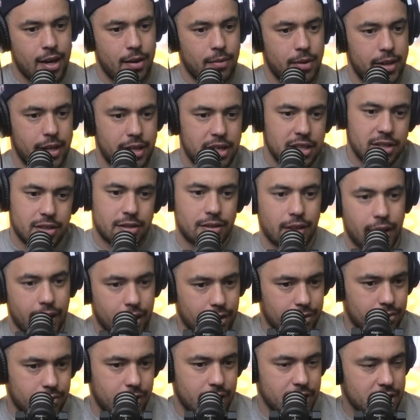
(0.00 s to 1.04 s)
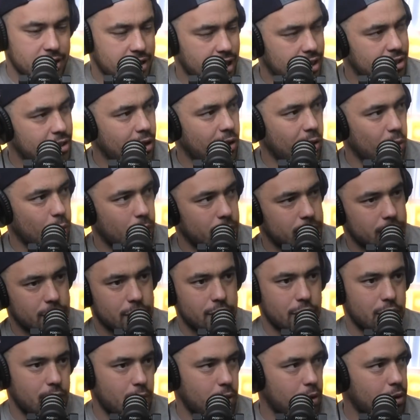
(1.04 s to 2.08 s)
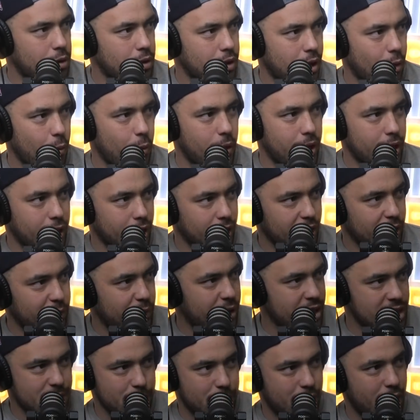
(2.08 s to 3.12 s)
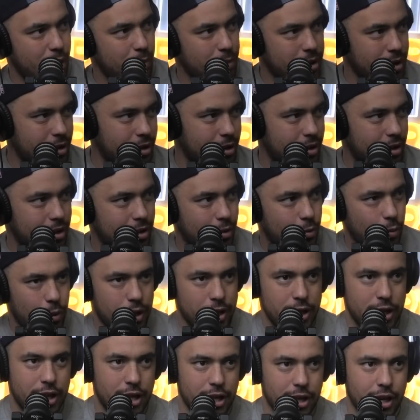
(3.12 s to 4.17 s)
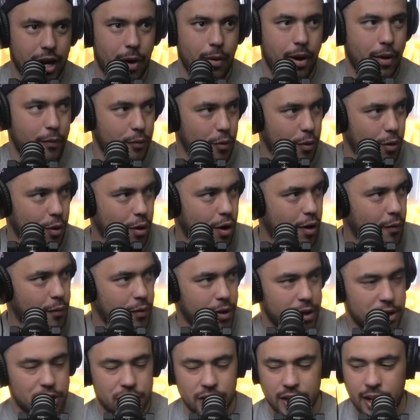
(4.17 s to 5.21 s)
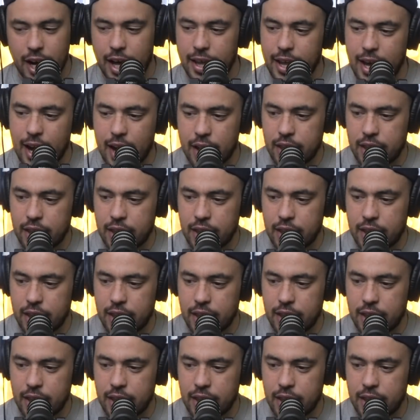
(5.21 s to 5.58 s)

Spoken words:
but they just get told what to do, like where to live at the moment, when you can go out for a coffee and shit like that.